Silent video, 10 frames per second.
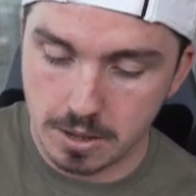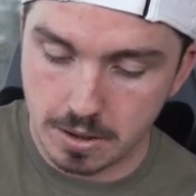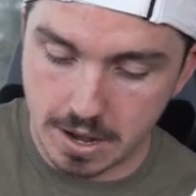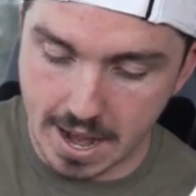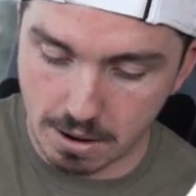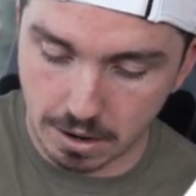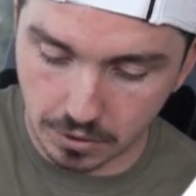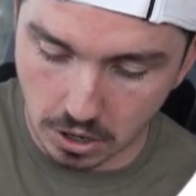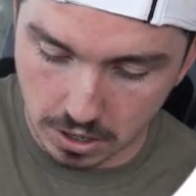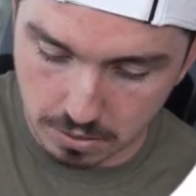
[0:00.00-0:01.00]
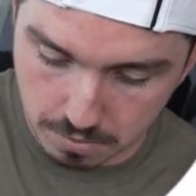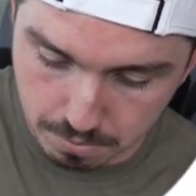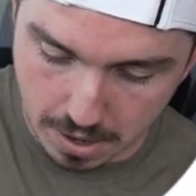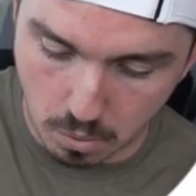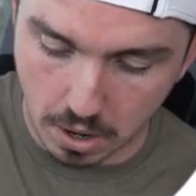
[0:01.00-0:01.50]
now I've got
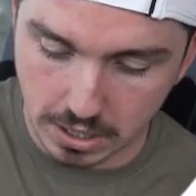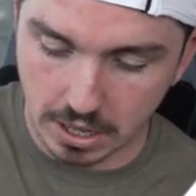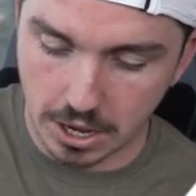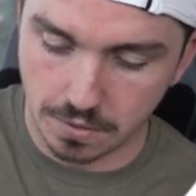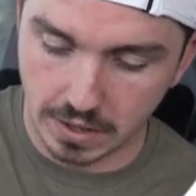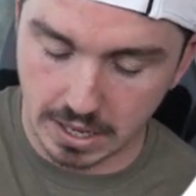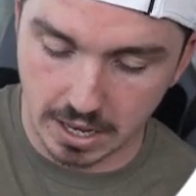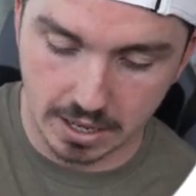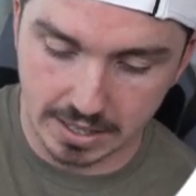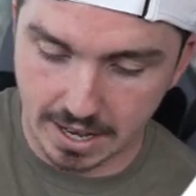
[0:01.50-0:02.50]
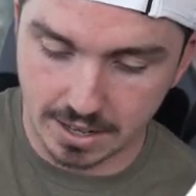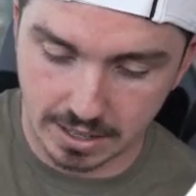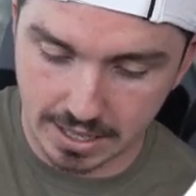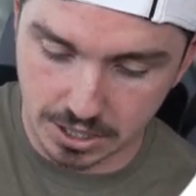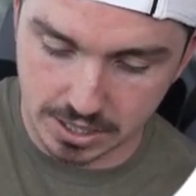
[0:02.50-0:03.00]
my one client over here that,
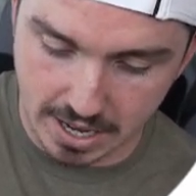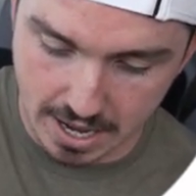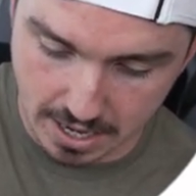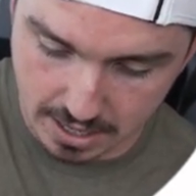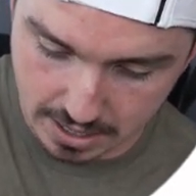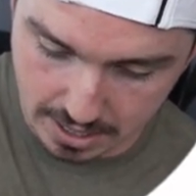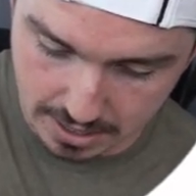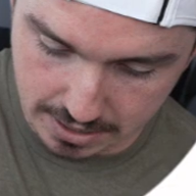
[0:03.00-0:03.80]
let's just say in this